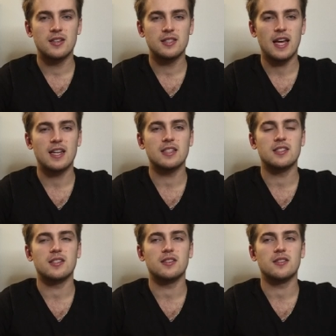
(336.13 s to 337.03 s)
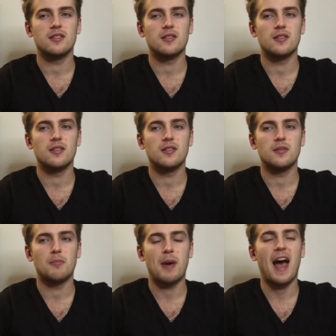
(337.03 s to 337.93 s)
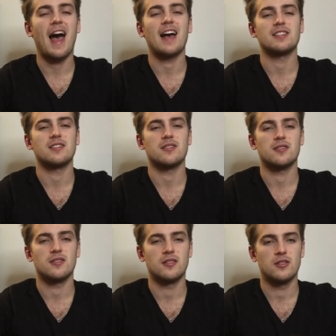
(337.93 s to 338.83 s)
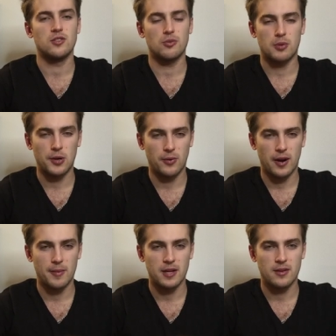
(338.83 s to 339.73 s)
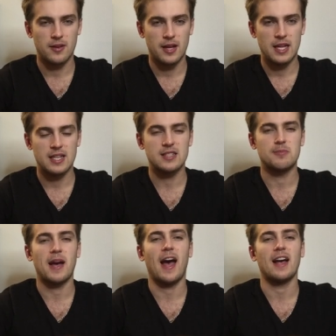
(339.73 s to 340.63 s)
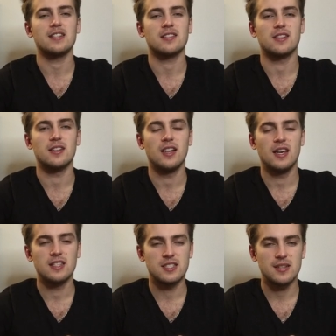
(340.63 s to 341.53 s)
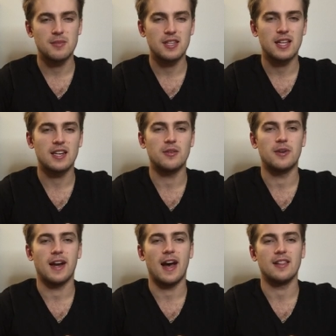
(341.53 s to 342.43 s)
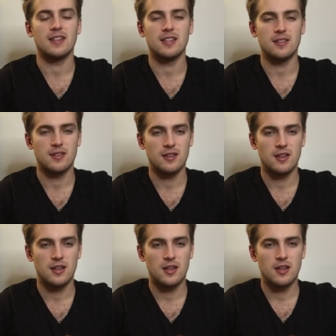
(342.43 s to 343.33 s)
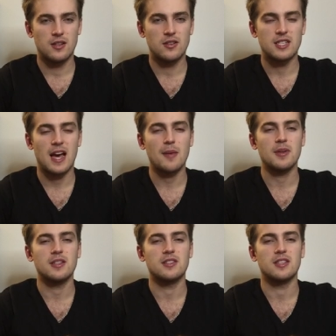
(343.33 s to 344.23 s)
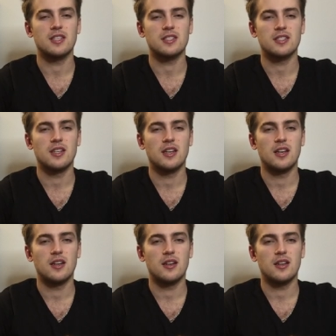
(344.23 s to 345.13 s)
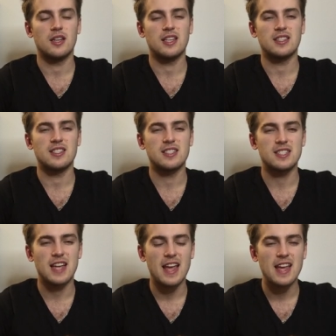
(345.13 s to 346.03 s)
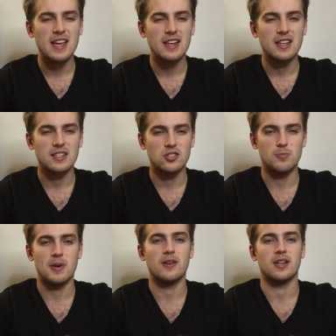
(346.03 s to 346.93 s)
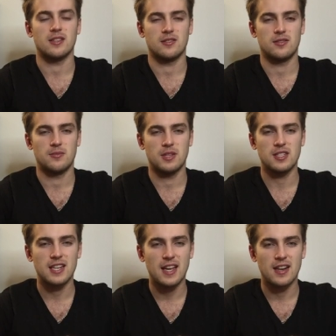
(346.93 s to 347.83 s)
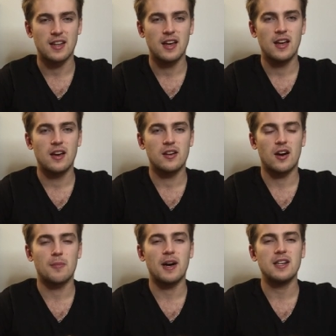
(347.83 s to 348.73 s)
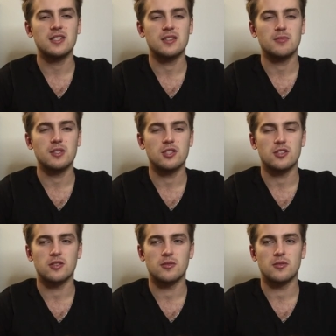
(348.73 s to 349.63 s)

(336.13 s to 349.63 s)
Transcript: that is past your programming, that is past the simulated reality. You're tapping into this insane experience. Because again, our mind is simply just